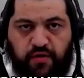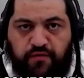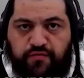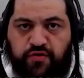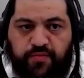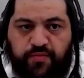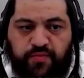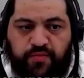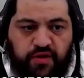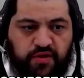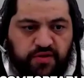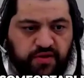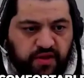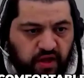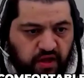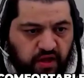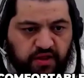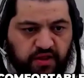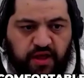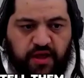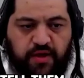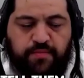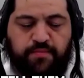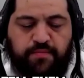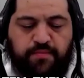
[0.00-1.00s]
be comfortable.
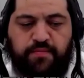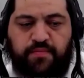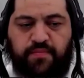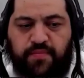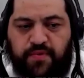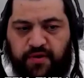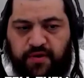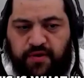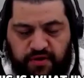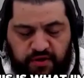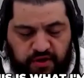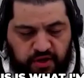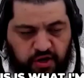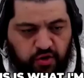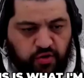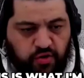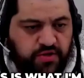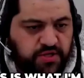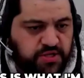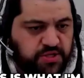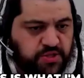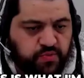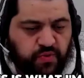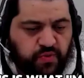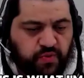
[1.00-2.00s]
Tell them,
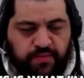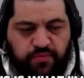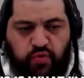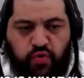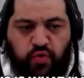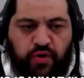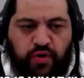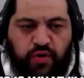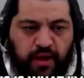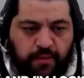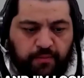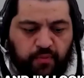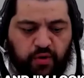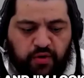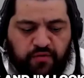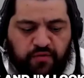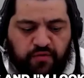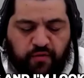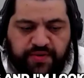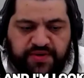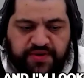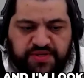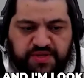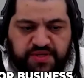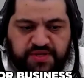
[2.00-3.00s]
this is what I'm doing, and I'm
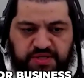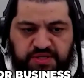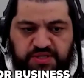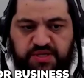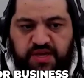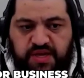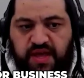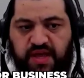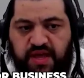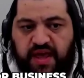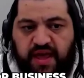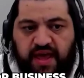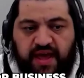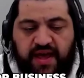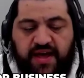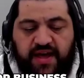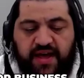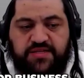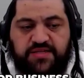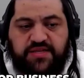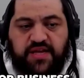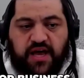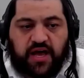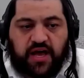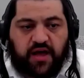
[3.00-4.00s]
looking for business.
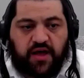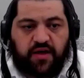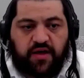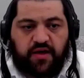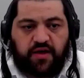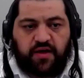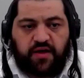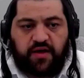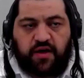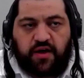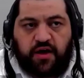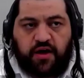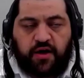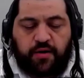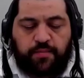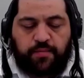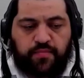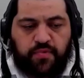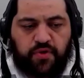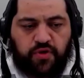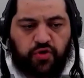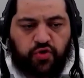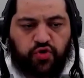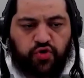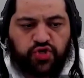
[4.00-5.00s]
As
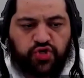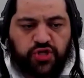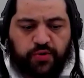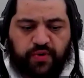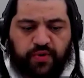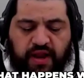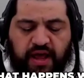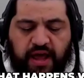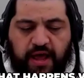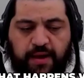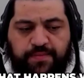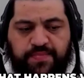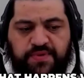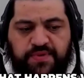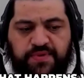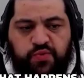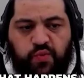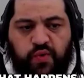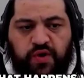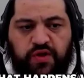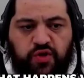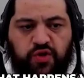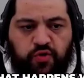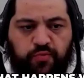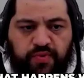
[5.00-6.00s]
usually, what
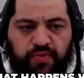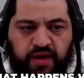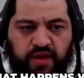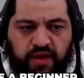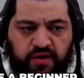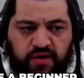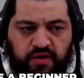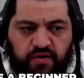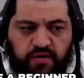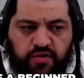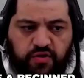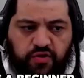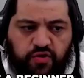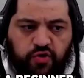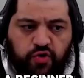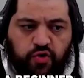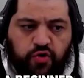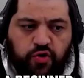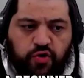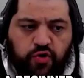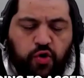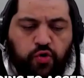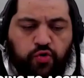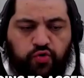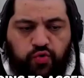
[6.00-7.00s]
happens when you're a beginner,
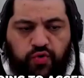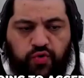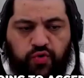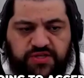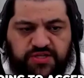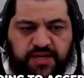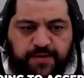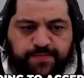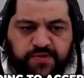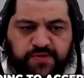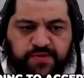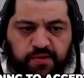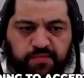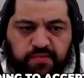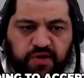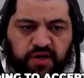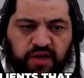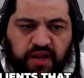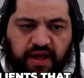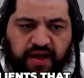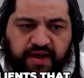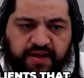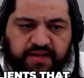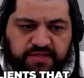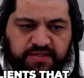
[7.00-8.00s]
you're going to accept
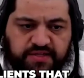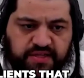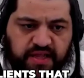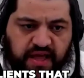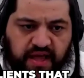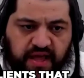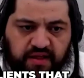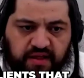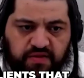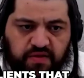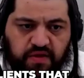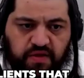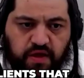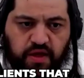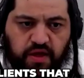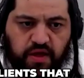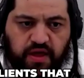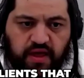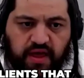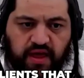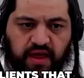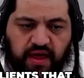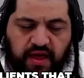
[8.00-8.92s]
some clients that